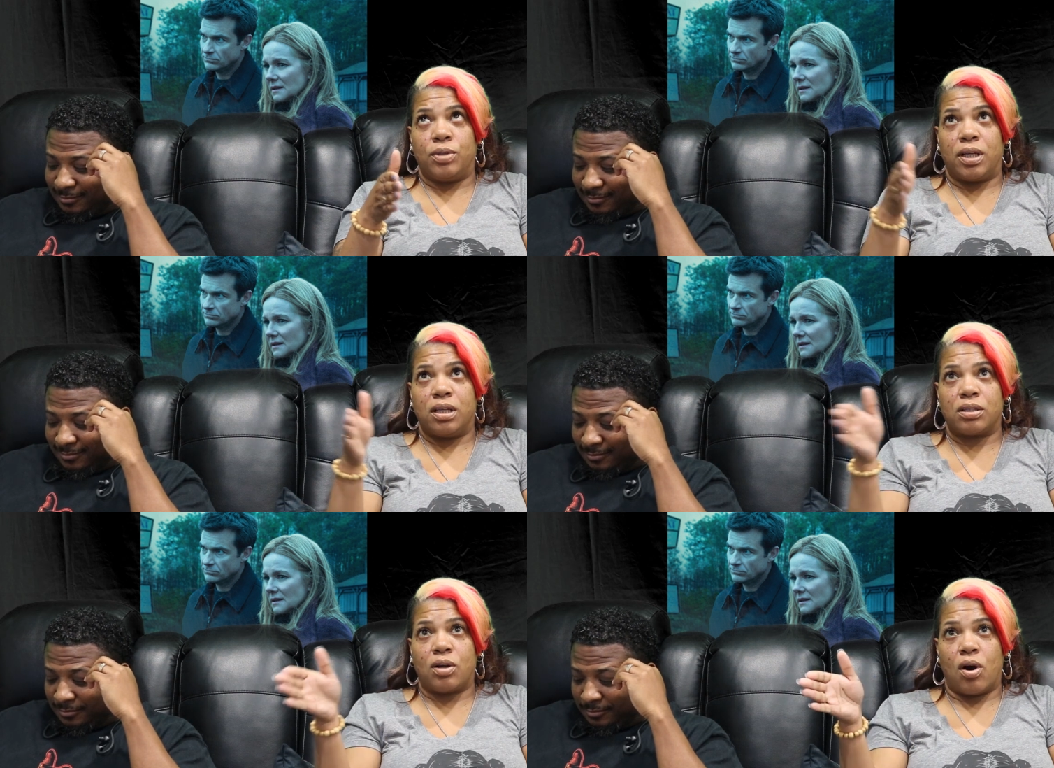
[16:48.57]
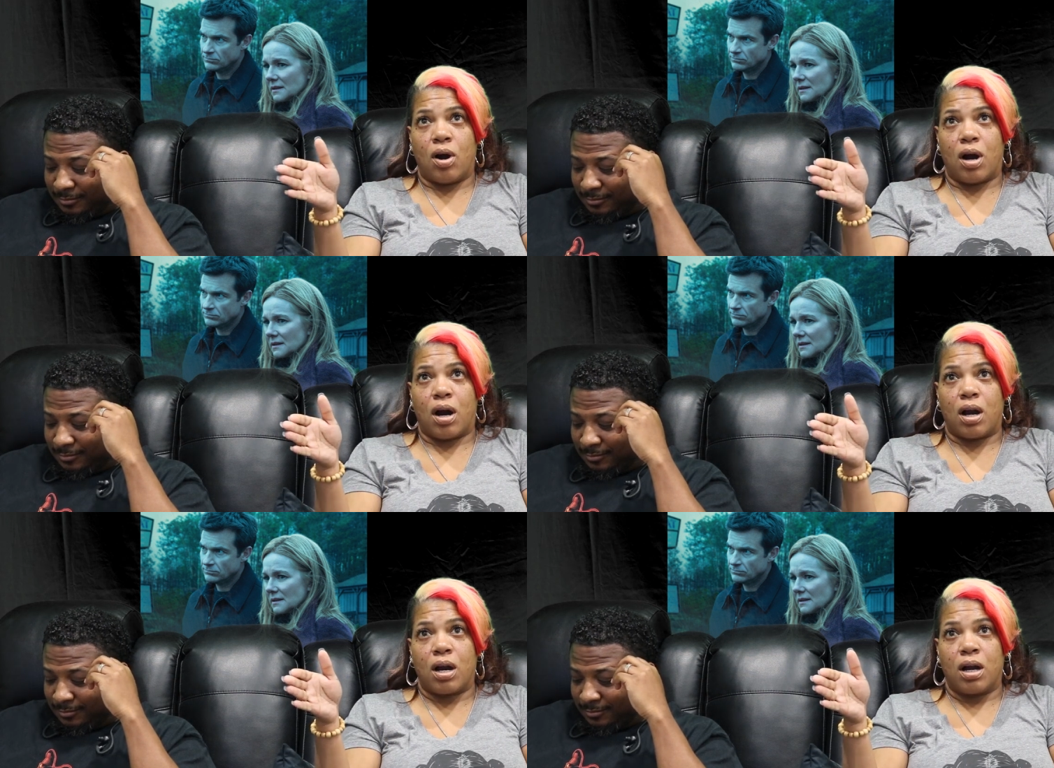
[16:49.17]
Speaker 1: his
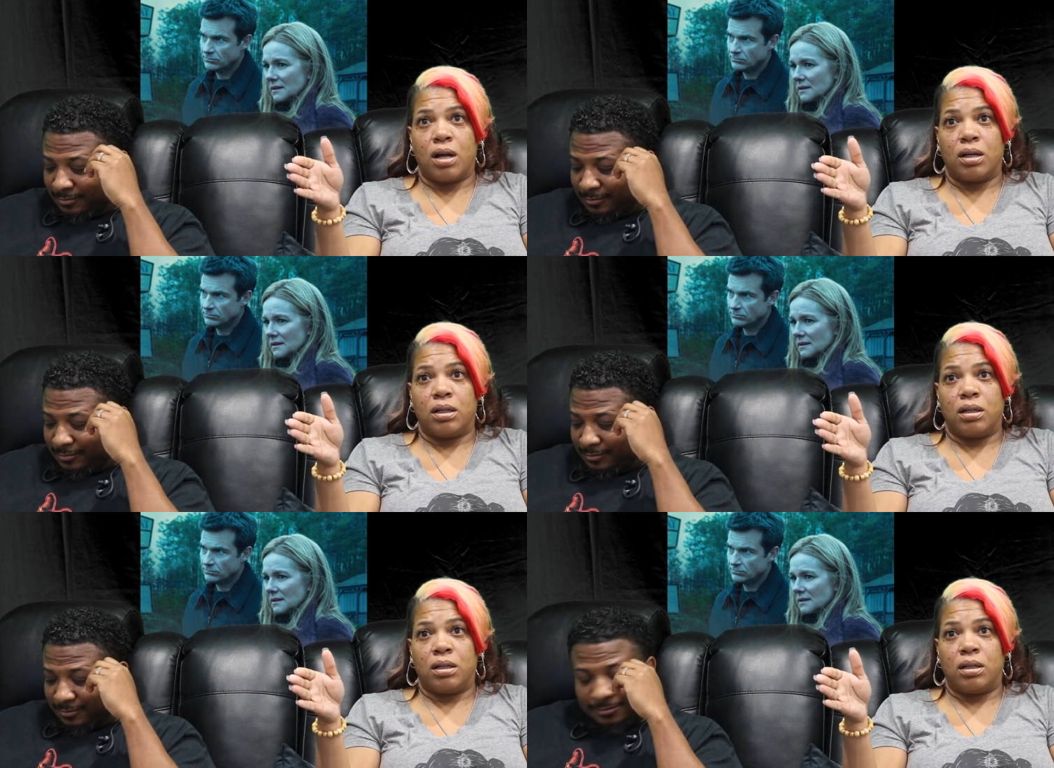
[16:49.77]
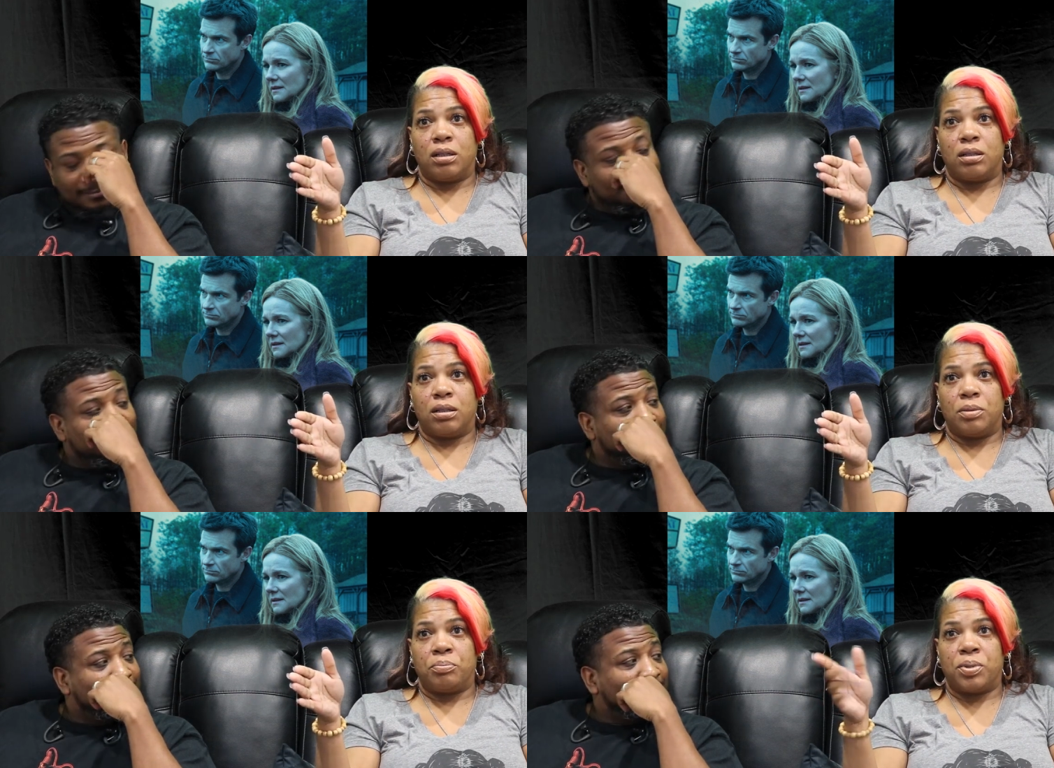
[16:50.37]
car,
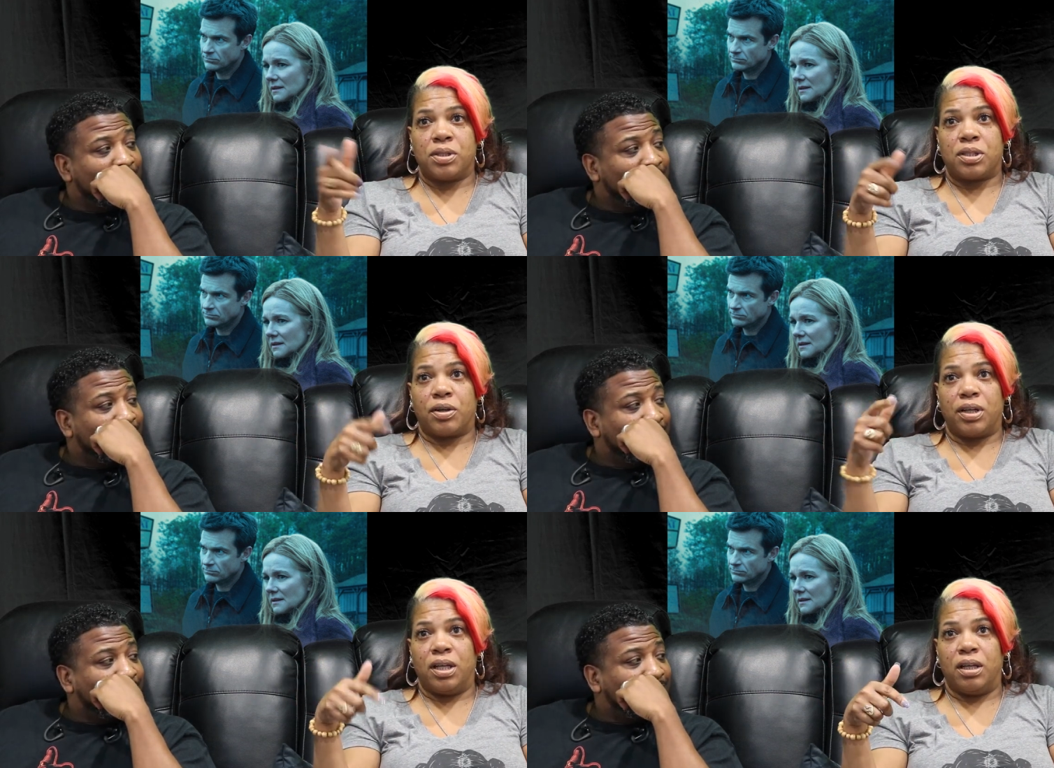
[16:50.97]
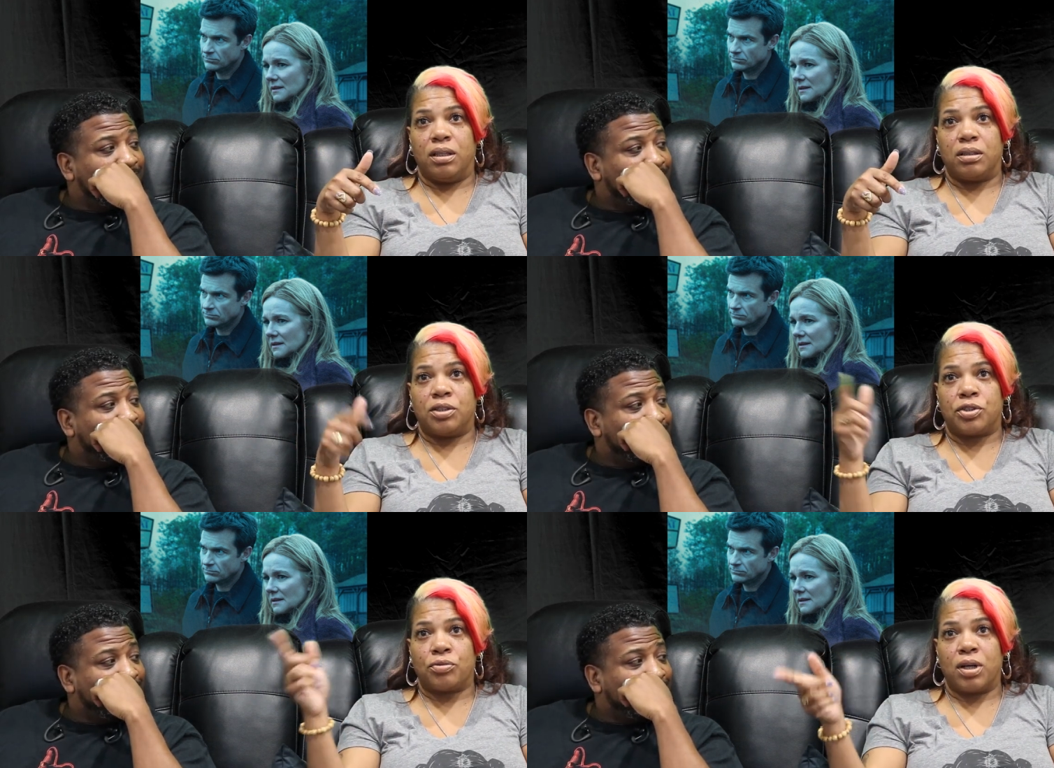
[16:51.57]
puts her in the
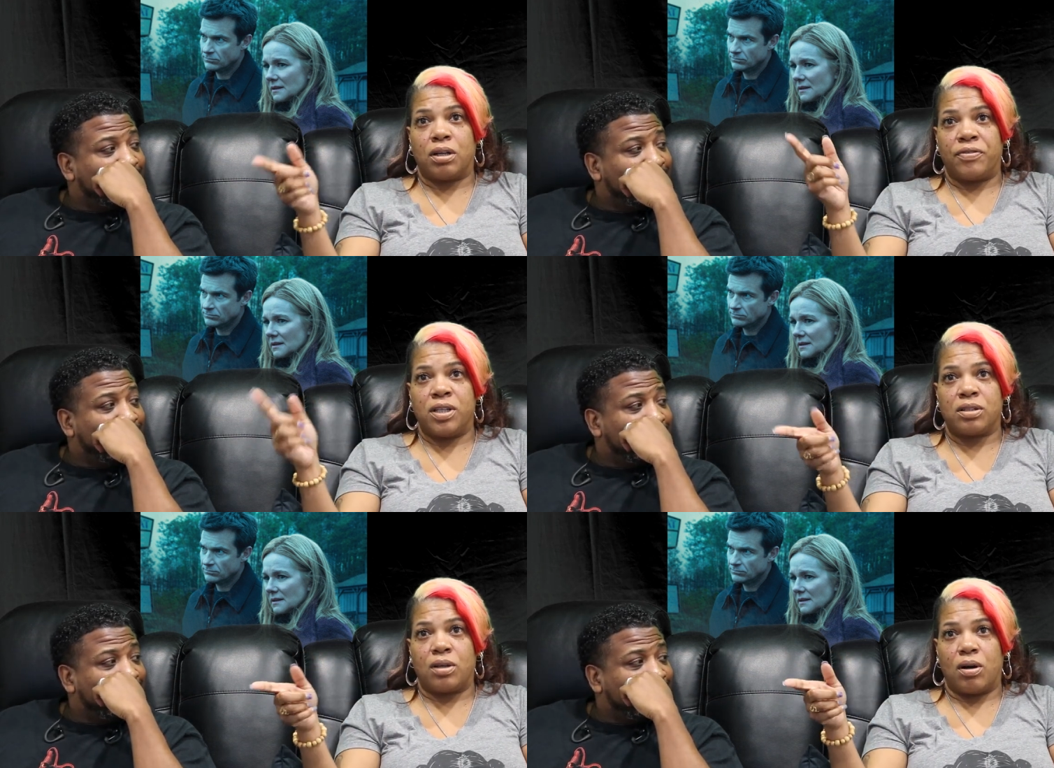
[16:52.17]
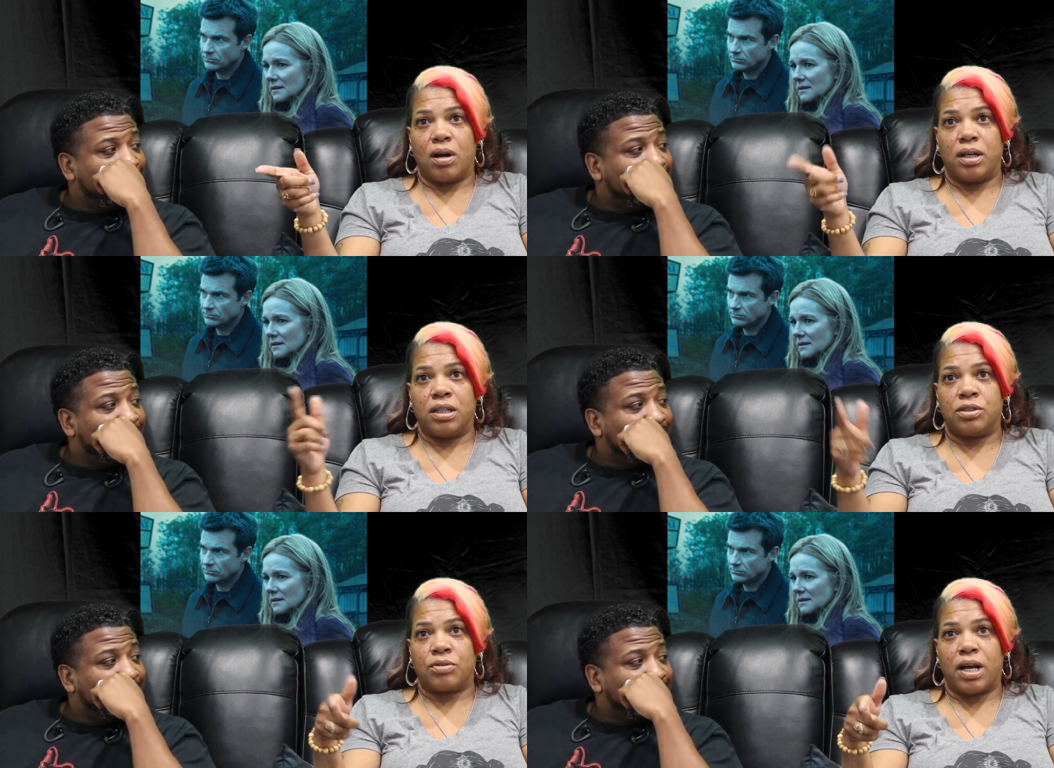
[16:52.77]
trunk of his car, and then
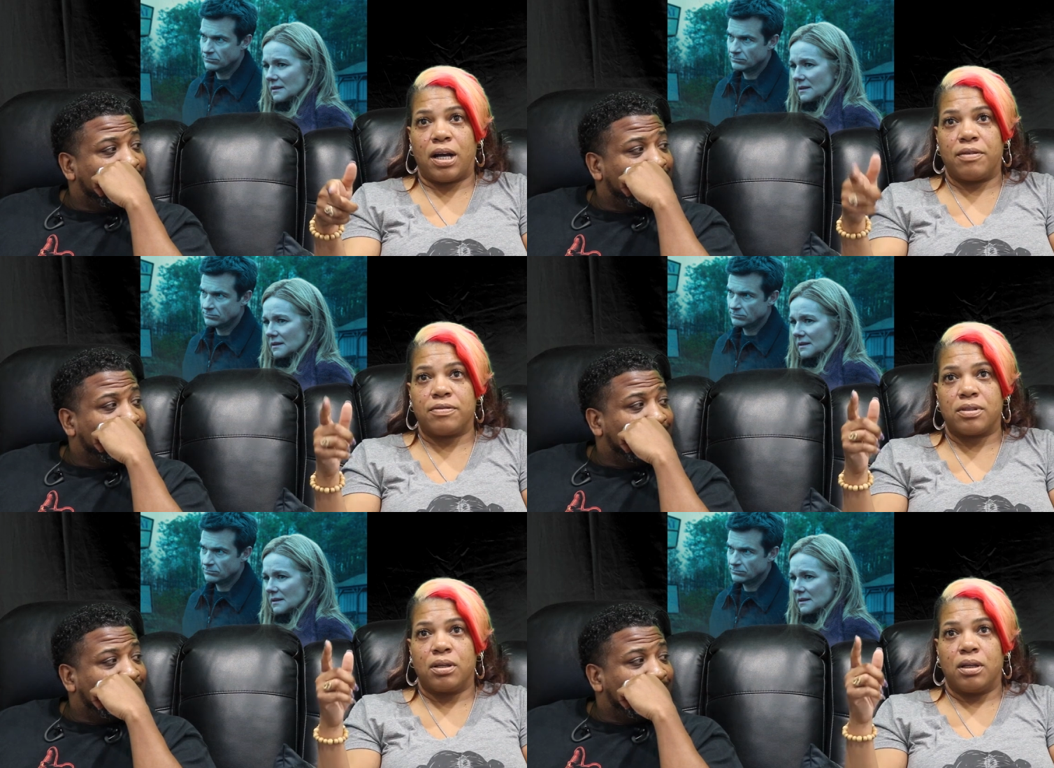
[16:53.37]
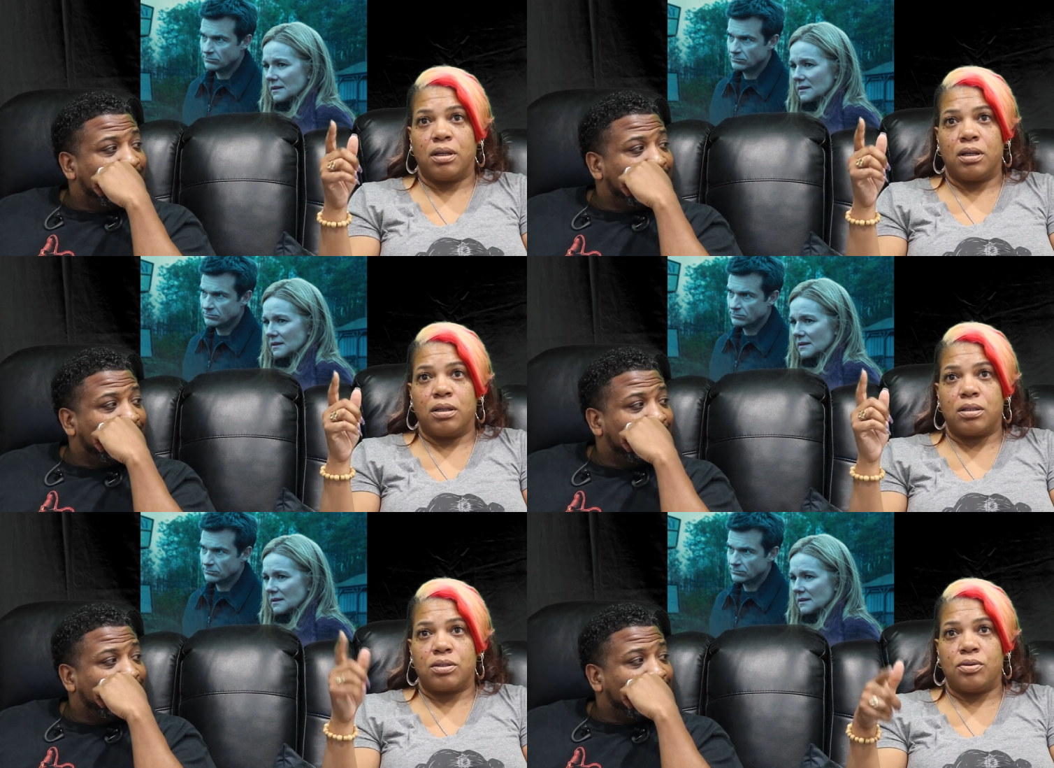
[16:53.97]
drives
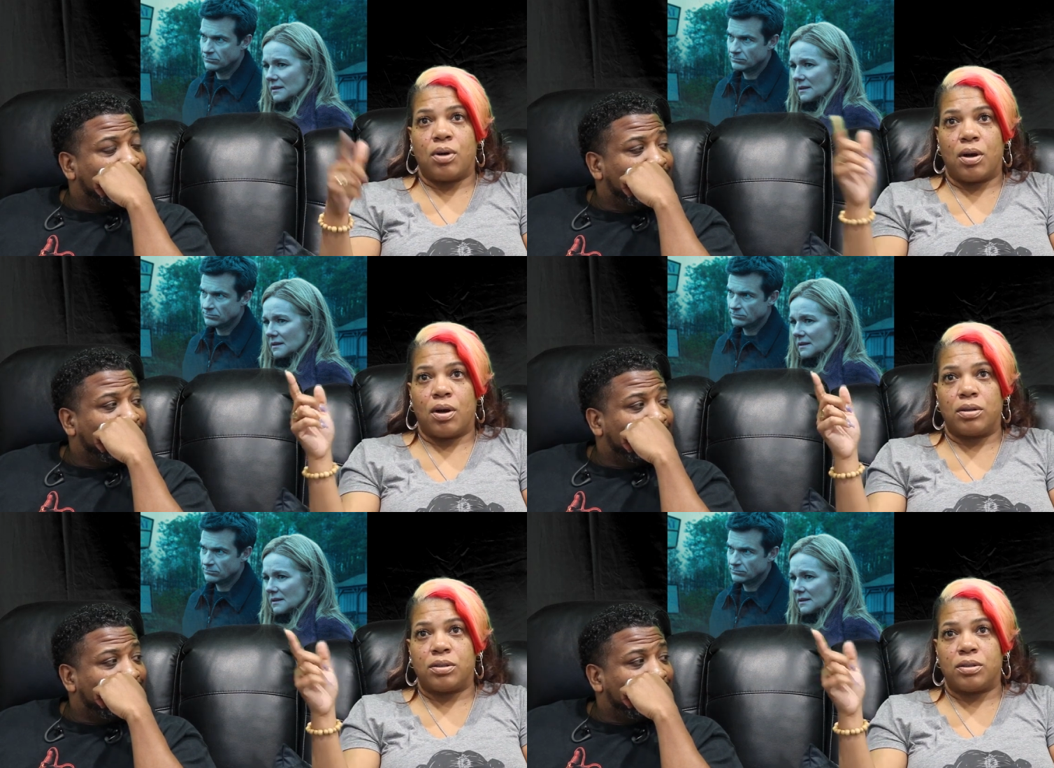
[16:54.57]
to her